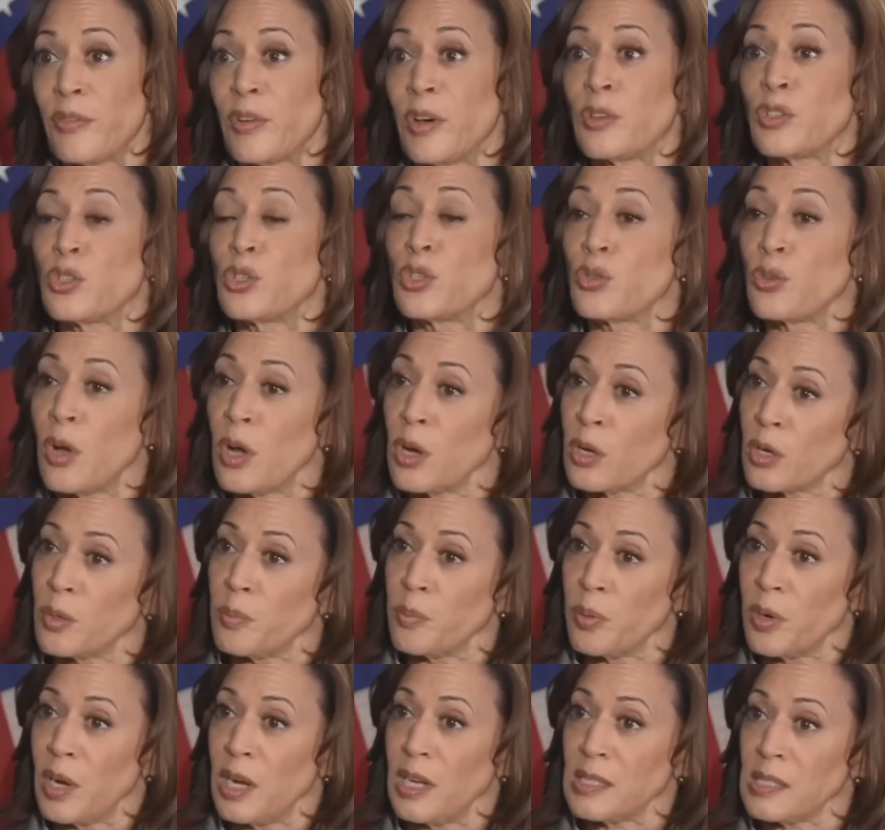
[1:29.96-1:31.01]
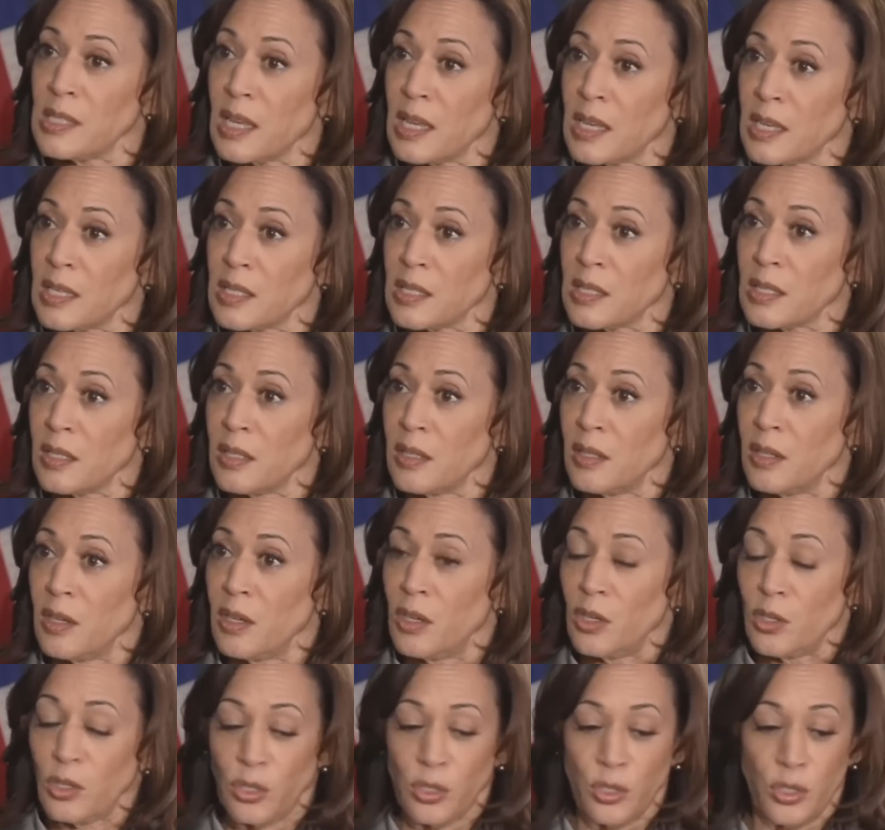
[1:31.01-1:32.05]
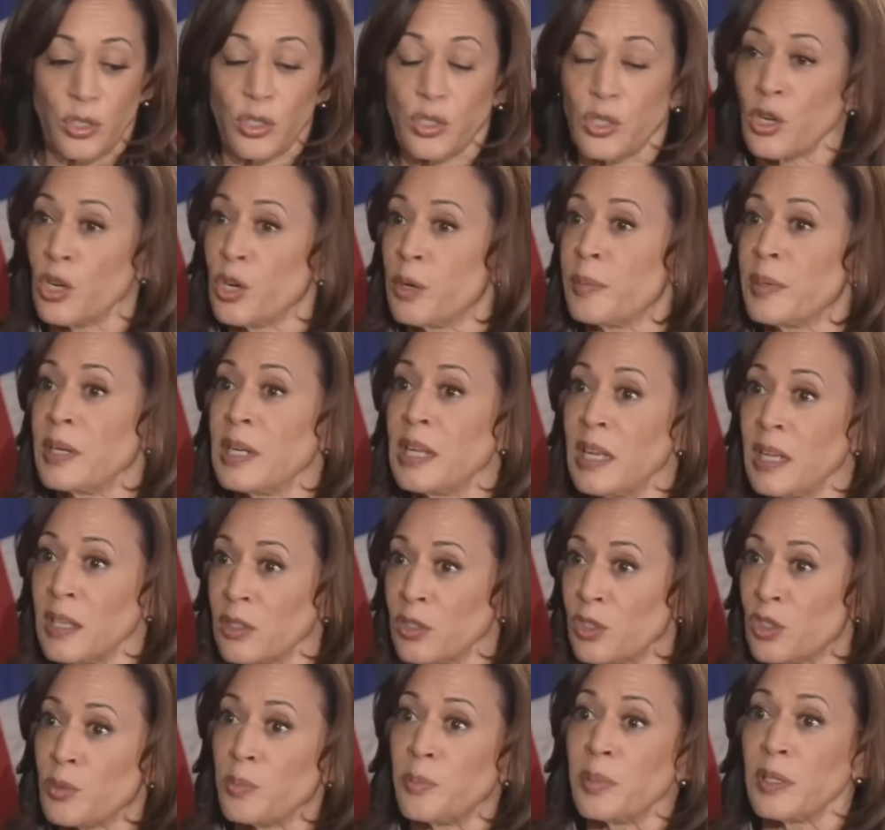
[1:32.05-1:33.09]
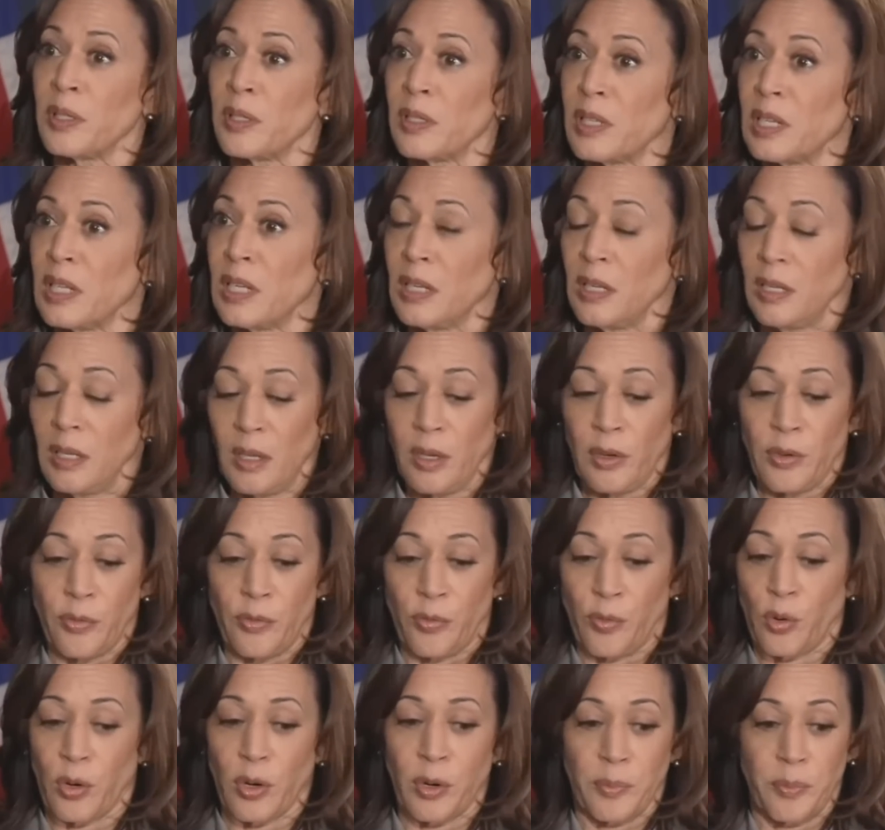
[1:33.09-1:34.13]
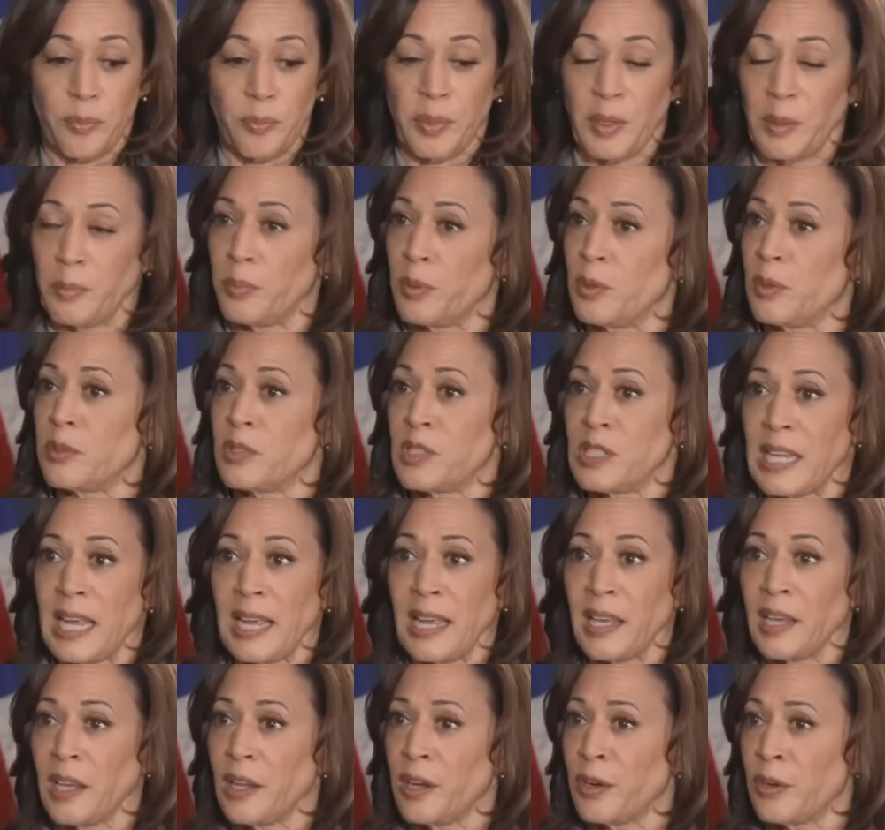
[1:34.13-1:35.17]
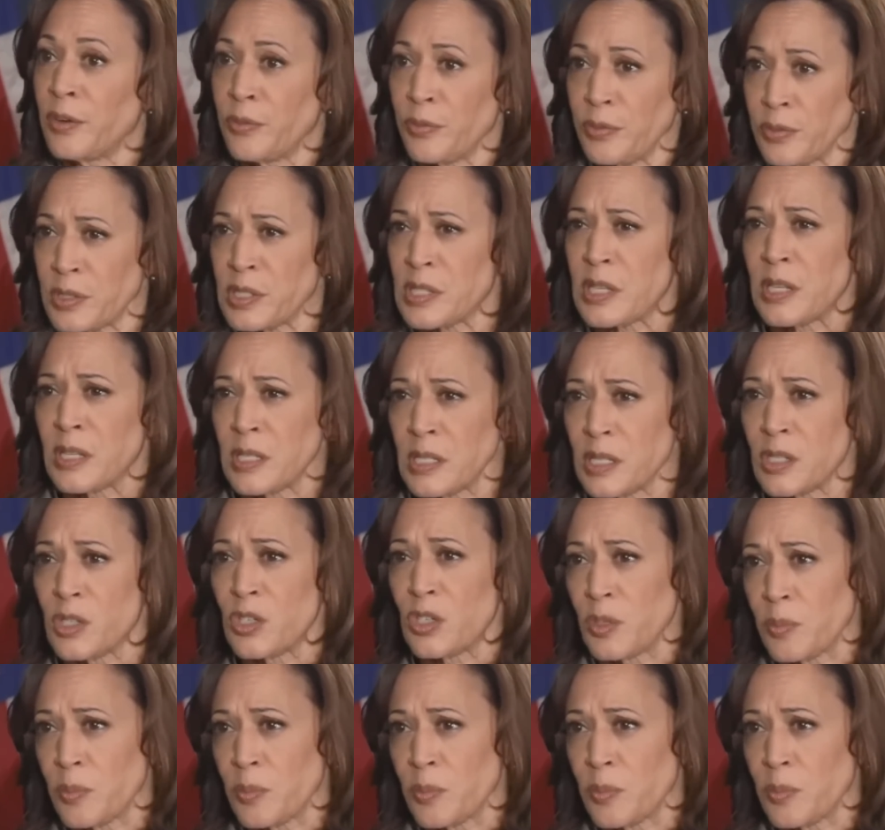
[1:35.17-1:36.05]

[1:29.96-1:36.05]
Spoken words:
a stronger process, to determine eligibility for people staying here and for citizenship